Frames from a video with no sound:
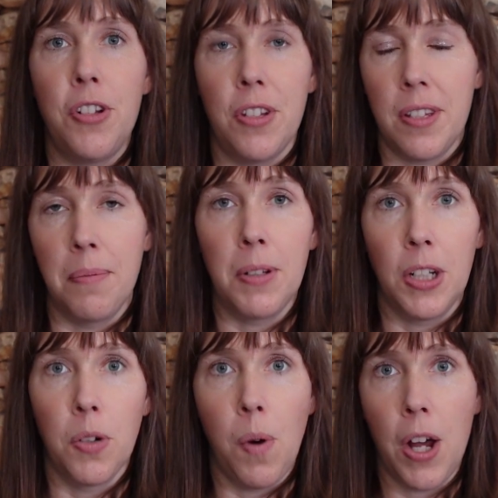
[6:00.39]
just some
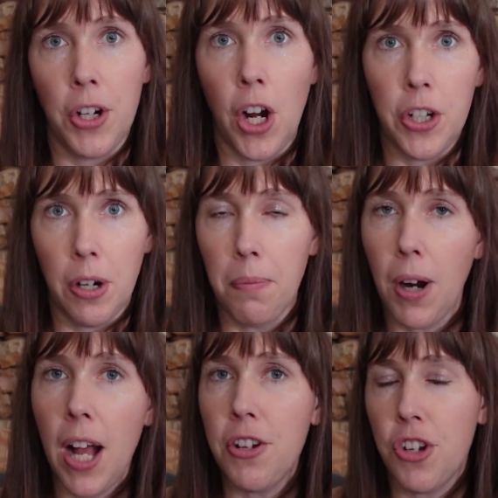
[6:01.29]
clear water on your
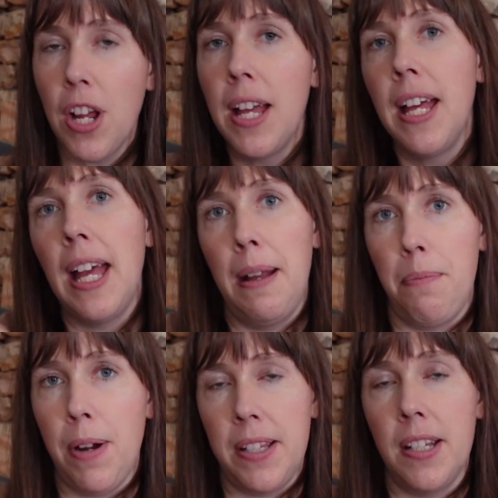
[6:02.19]
brush and
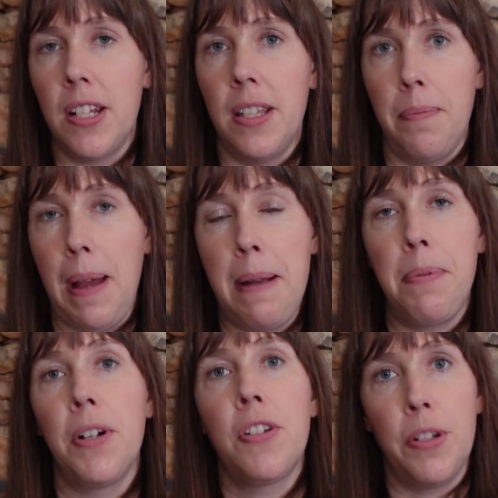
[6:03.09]
press it to the
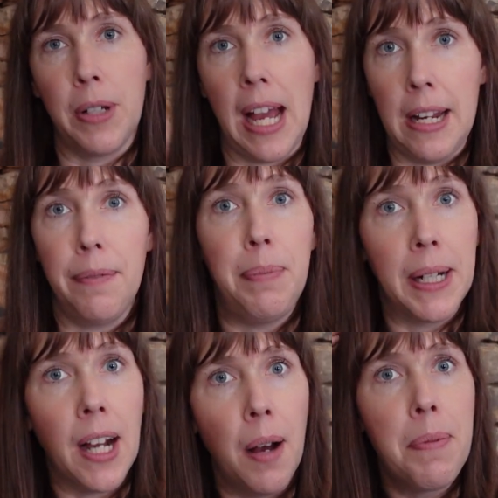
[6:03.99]
paper to kind of
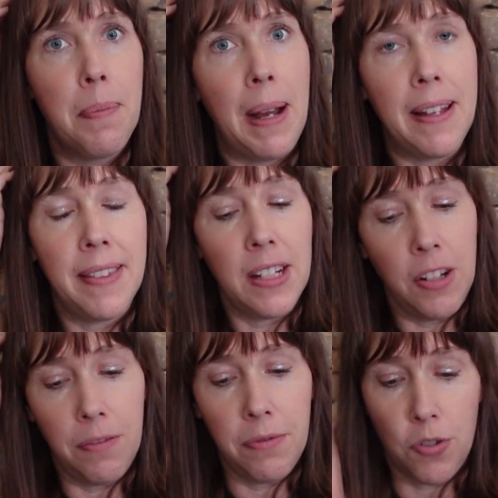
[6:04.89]
pick up the paint that
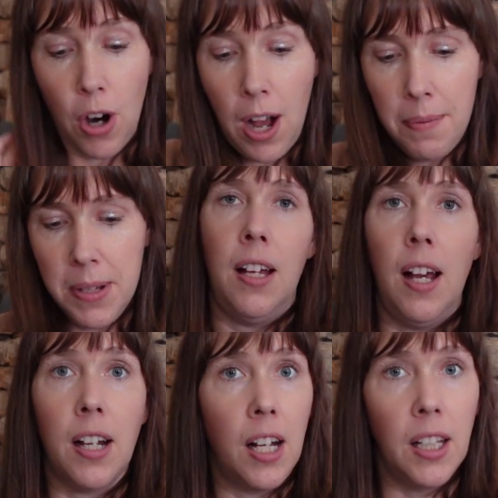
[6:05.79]
you've dropped.
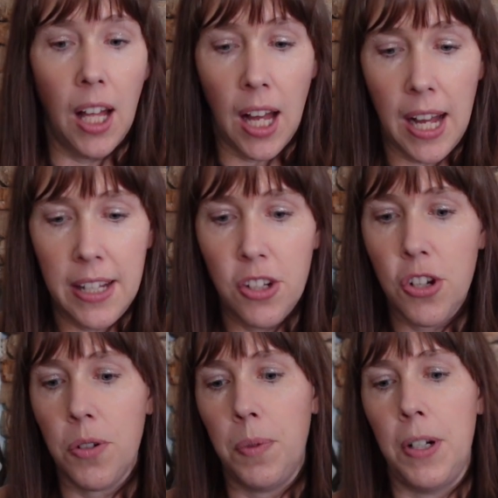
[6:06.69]
A
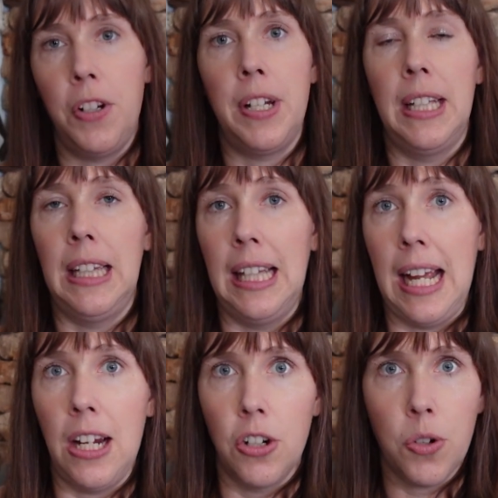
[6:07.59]
collage, where you can
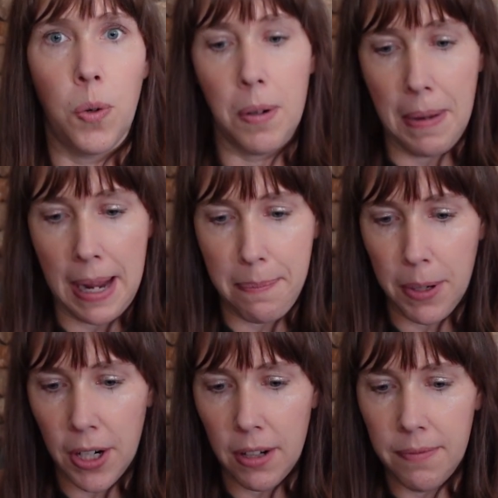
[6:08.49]
layer torn
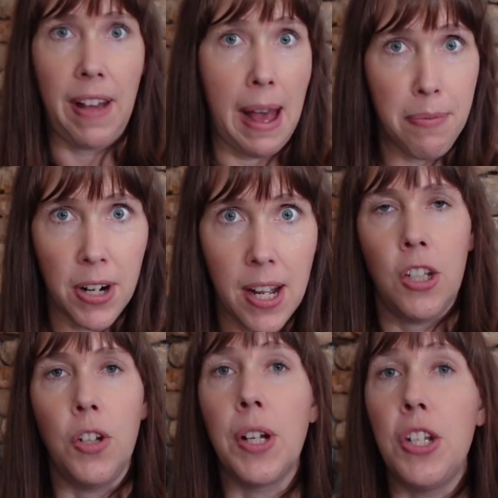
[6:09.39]
paper, fabric.
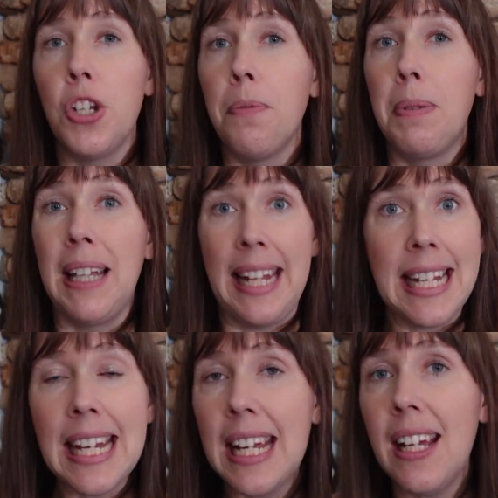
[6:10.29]
You can do
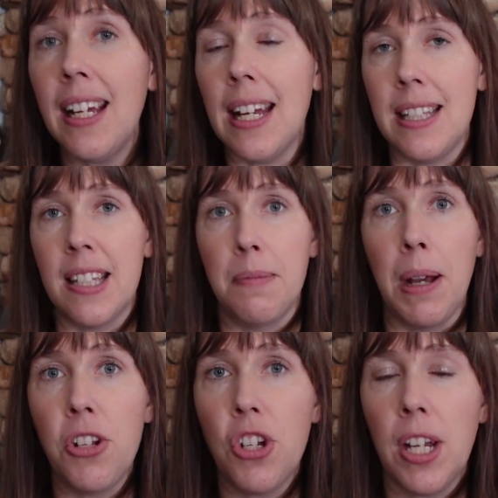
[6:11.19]
blending and
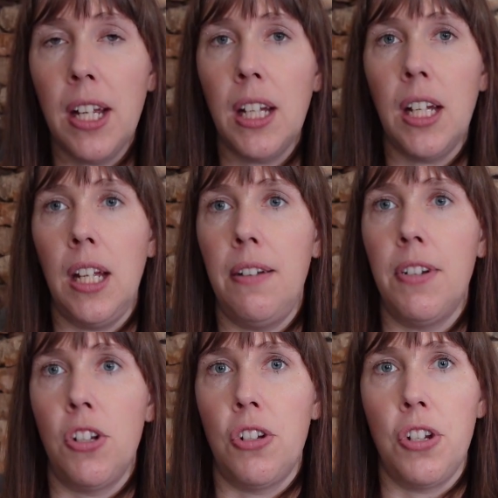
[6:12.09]
smudging,
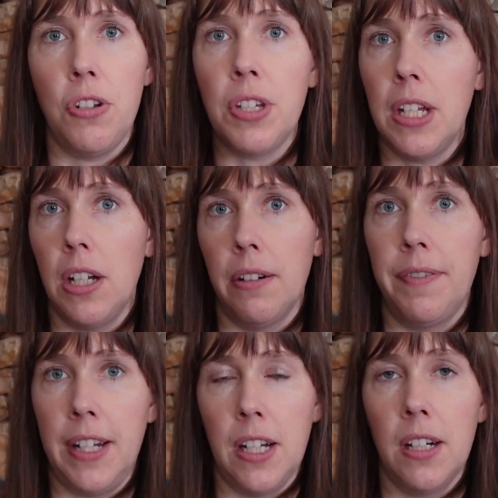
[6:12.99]
even just using your
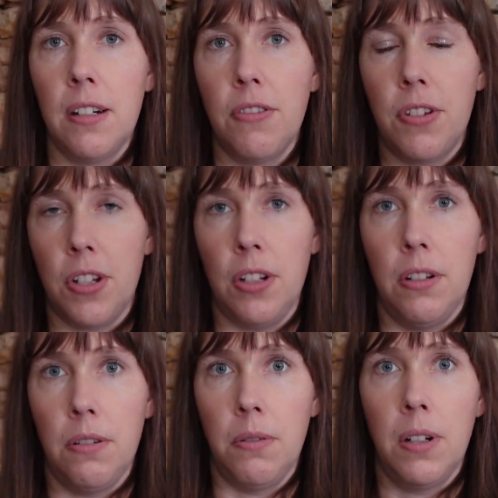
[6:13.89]
fingers
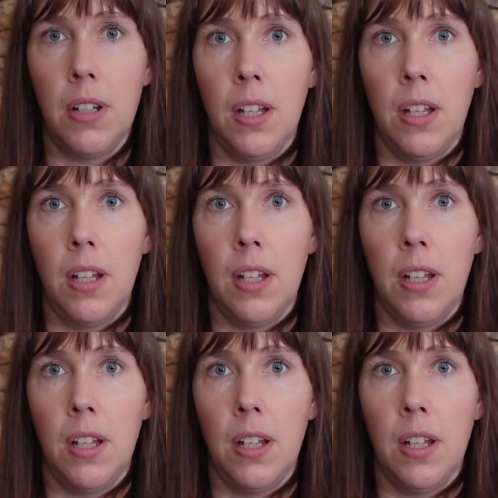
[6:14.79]
to